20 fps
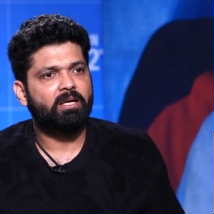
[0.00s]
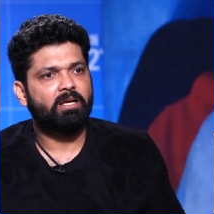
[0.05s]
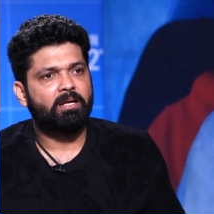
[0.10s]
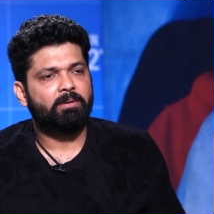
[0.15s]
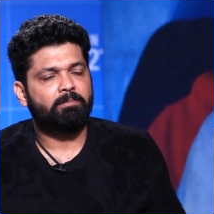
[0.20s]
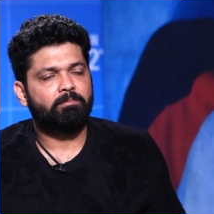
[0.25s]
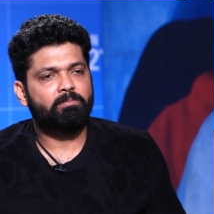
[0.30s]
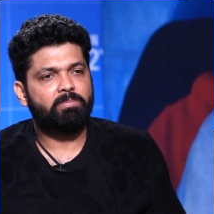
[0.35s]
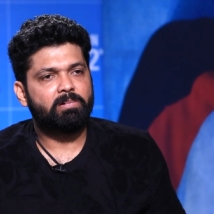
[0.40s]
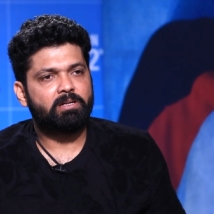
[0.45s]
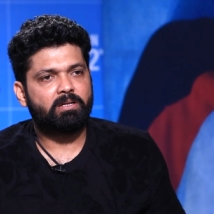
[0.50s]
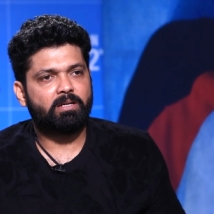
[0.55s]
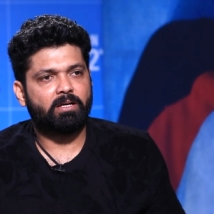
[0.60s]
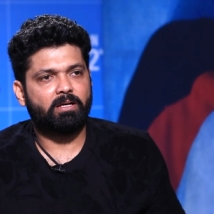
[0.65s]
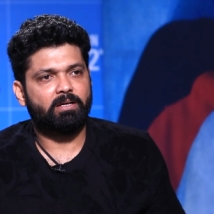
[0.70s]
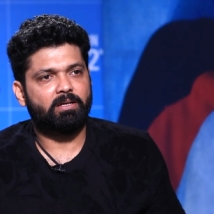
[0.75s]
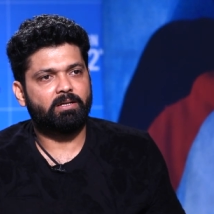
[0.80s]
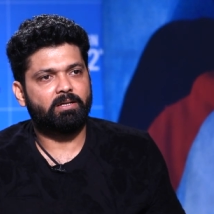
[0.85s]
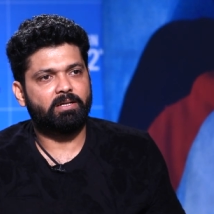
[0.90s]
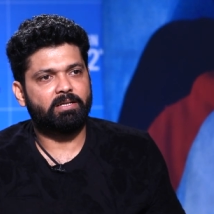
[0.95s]
But
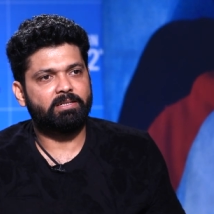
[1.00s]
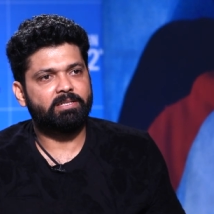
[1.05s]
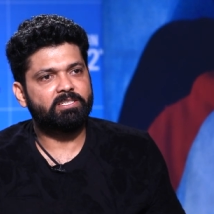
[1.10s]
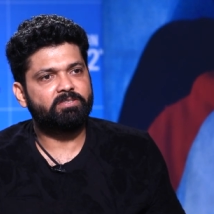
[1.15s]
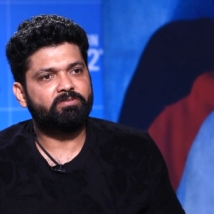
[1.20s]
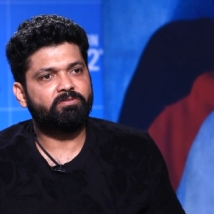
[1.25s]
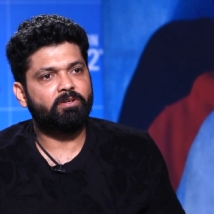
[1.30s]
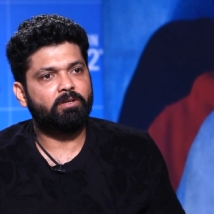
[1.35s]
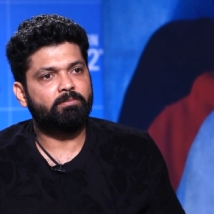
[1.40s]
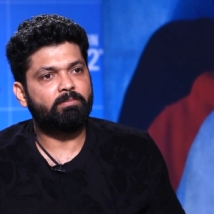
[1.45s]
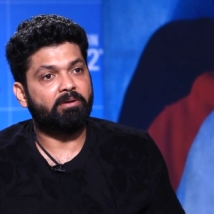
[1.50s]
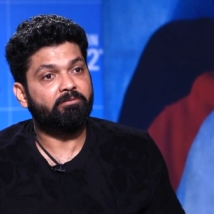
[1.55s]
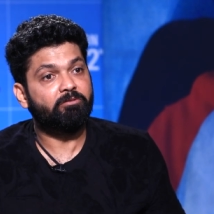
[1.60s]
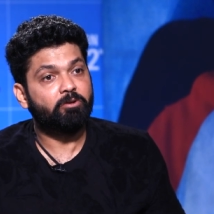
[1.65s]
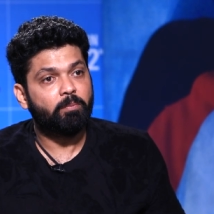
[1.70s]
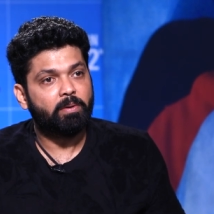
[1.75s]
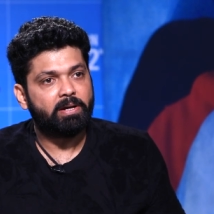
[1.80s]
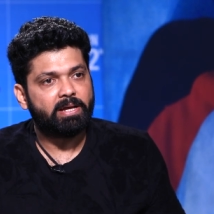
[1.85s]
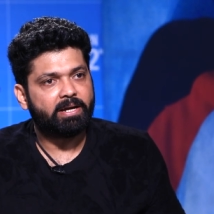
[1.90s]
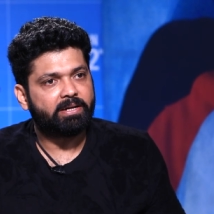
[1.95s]
uh, in this film,
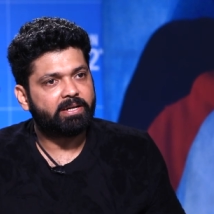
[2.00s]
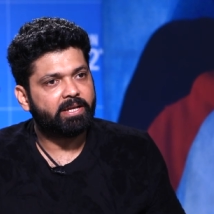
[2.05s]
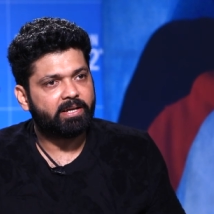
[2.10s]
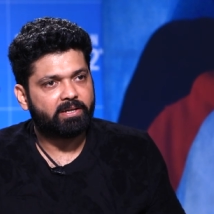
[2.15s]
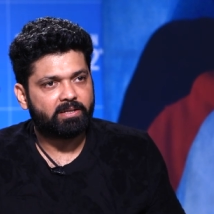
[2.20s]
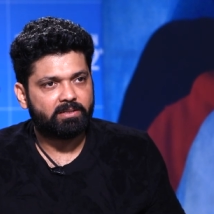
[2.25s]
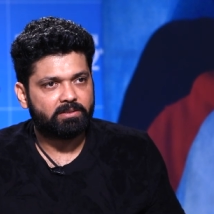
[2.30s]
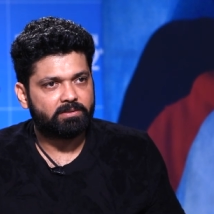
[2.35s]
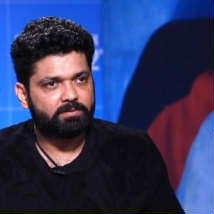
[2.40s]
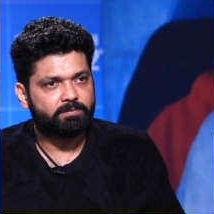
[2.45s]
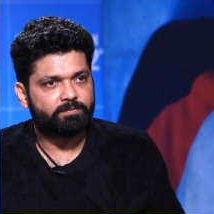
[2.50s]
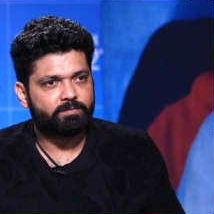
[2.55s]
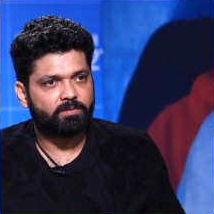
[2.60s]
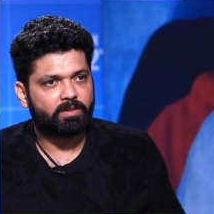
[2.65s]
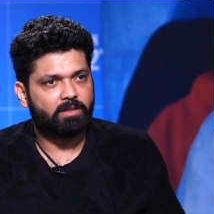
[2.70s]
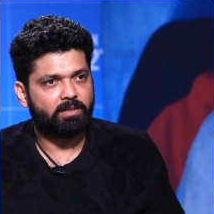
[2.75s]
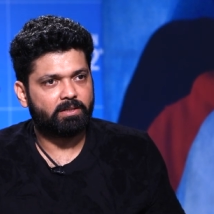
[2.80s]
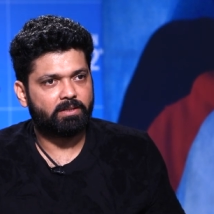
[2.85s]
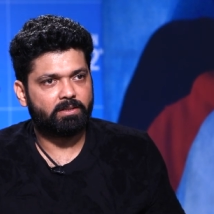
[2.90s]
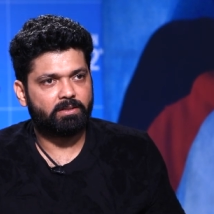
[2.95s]
everybody had taken
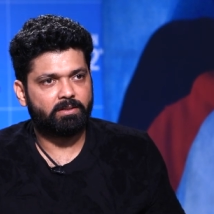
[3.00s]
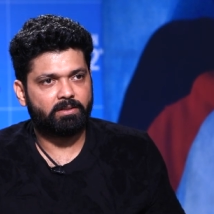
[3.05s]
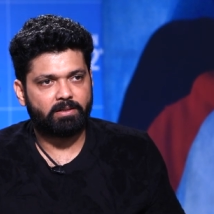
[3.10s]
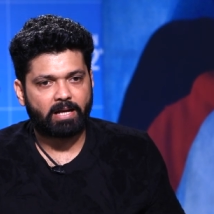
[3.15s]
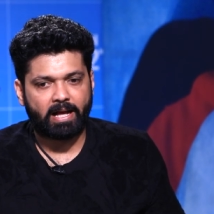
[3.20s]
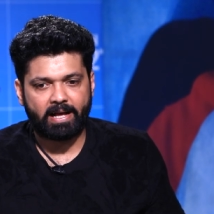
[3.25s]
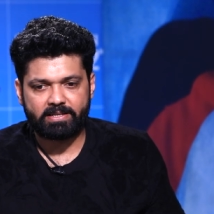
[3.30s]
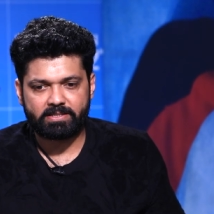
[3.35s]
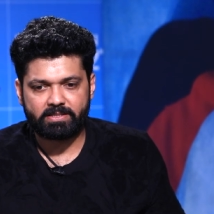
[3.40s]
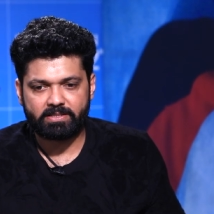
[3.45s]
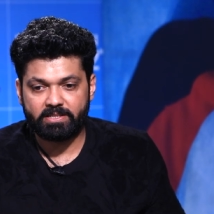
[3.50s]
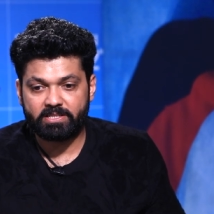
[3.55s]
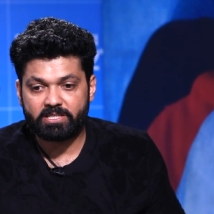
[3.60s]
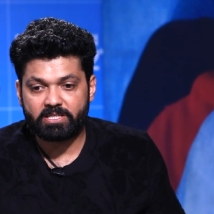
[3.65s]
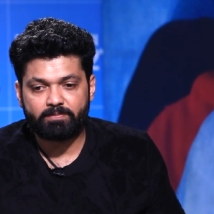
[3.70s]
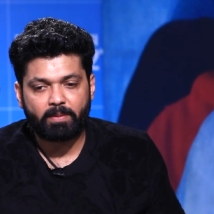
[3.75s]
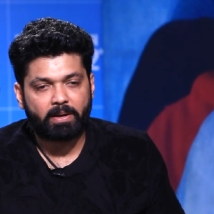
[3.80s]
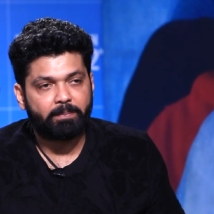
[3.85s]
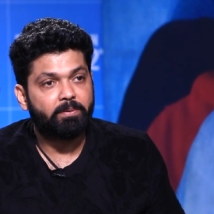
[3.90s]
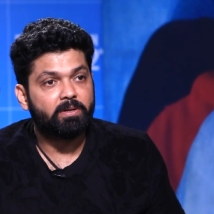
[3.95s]
uh, as, this is
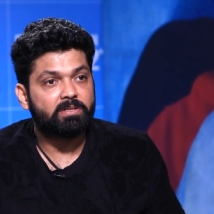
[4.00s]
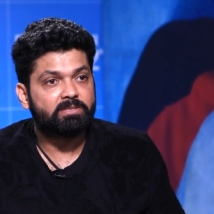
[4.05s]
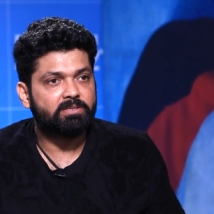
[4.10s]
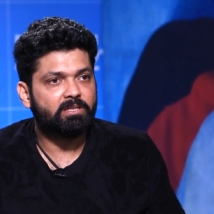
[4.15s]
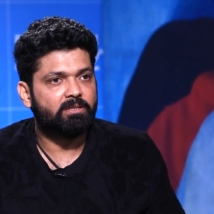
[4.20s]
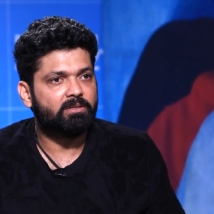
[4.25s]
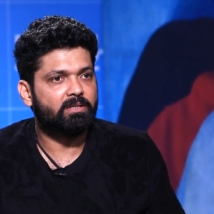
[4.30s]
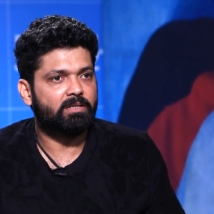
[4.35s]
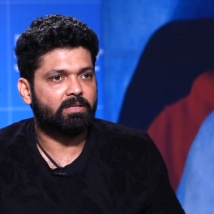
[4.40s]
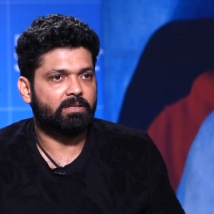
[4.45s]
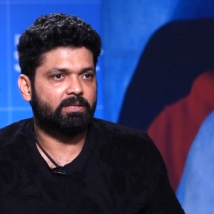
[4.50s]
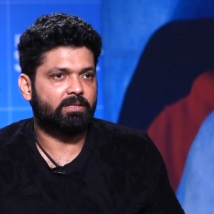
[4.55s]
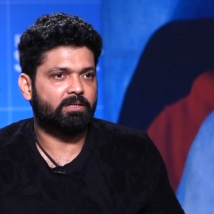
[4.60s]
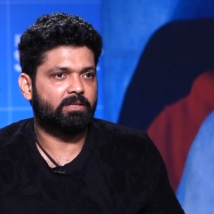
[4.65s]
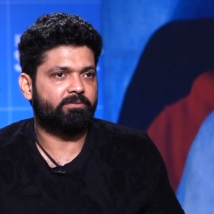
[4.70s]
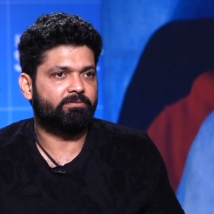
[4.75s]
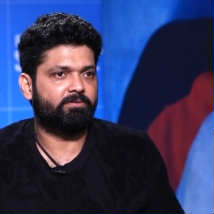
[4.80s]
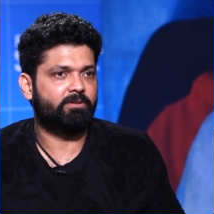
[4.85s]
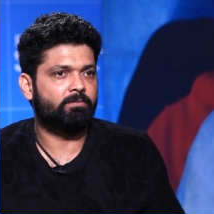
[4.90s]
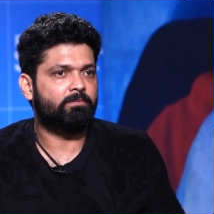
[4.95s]
my personal uh,
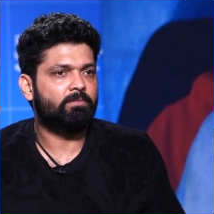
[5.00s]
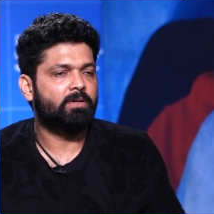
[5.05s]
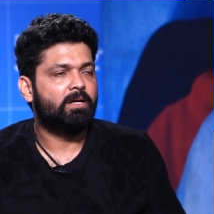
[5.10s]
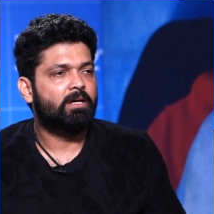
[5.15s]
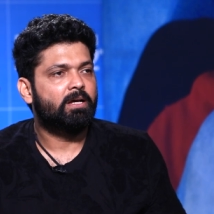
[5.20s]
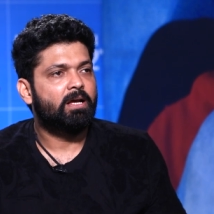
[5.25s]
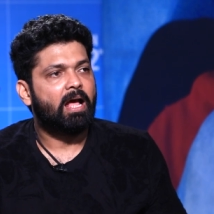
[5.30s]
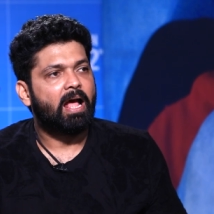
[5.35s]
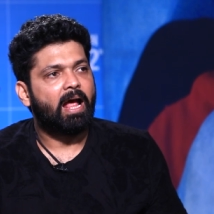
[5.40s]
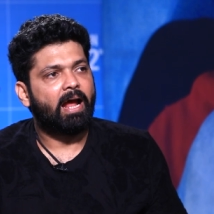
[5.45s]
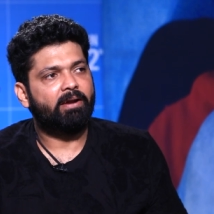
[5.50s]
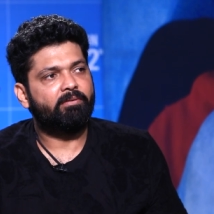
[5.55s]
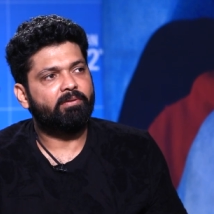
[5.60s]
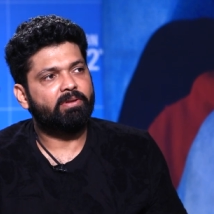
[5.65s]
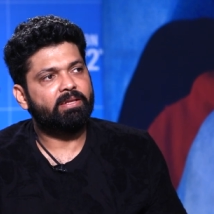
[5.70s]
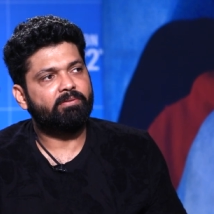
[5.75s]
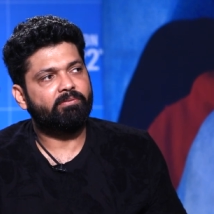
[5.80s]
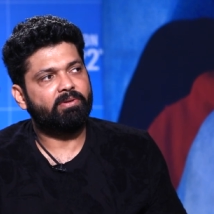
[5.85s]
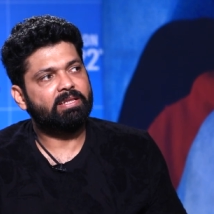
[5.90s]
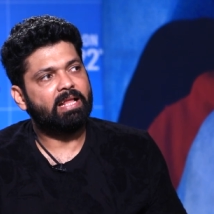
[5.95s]
film. And
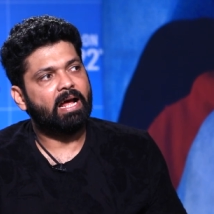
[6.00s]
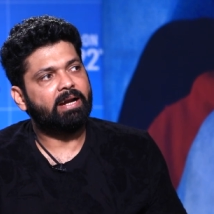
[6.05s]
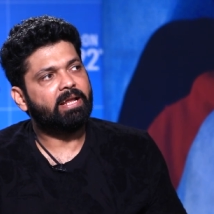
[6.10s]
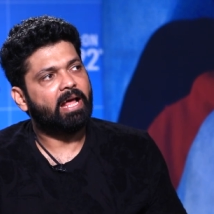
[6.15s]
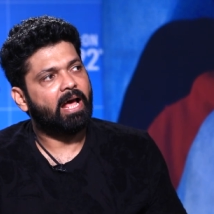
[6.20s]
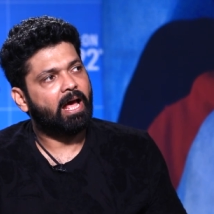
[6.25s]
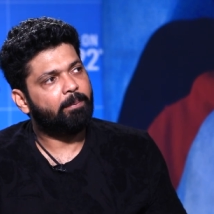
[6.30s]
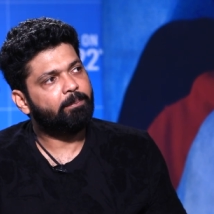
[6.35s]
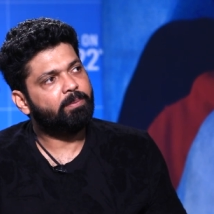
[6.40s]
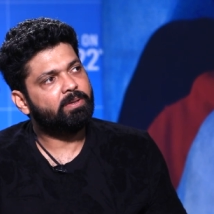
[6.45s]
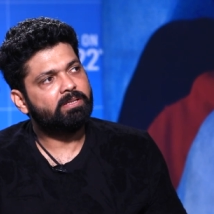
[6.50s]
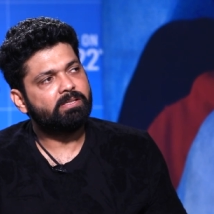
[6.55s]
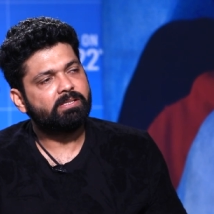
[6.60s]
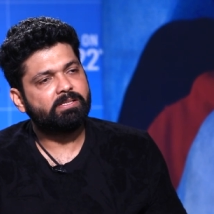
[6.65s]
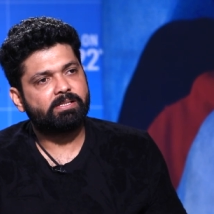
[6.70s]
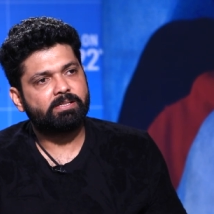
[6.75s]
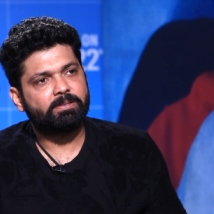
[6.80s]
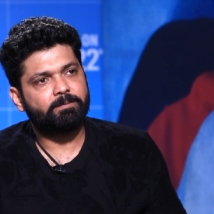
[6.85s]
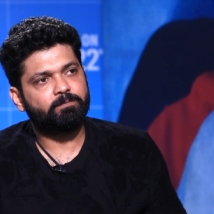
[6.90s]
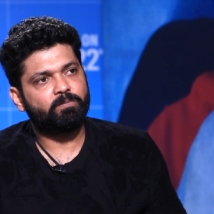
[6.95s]
when, when that
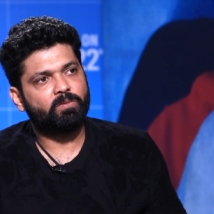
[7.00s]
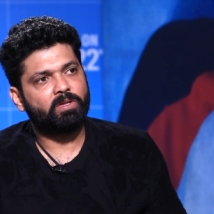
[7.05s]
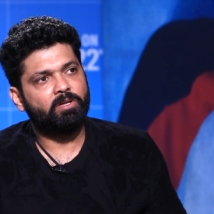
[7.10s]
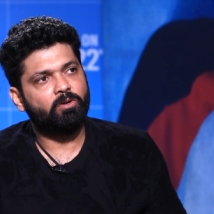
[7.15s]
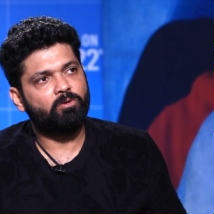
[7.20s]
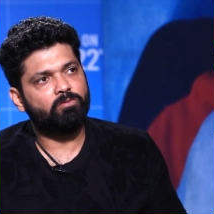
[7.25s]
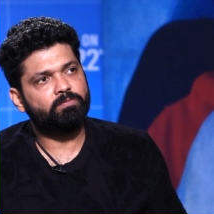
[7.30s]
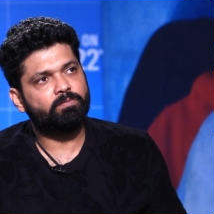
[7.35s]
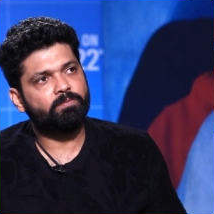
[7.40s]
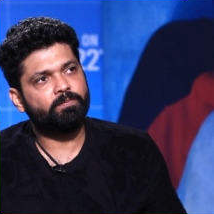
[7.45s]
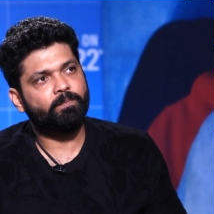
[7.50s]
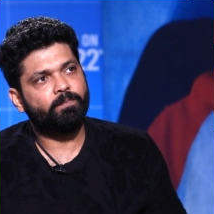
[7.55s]
happens, you know,